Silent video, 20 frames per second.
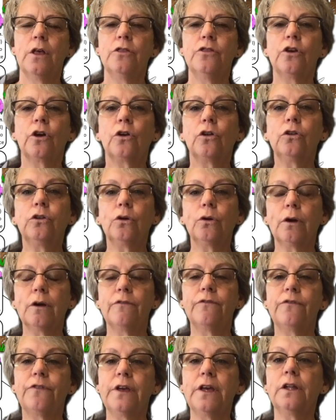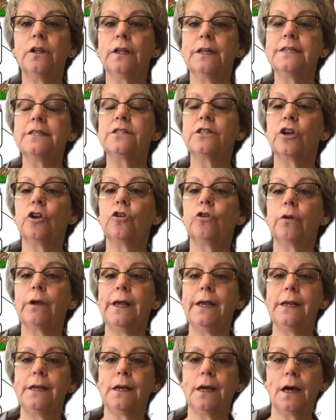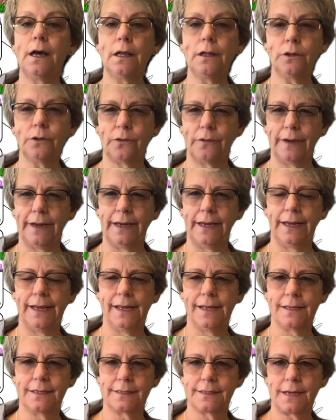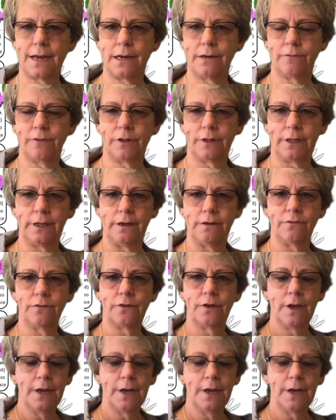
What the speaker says: The chlorophyll is the green coloring inside of a leaf.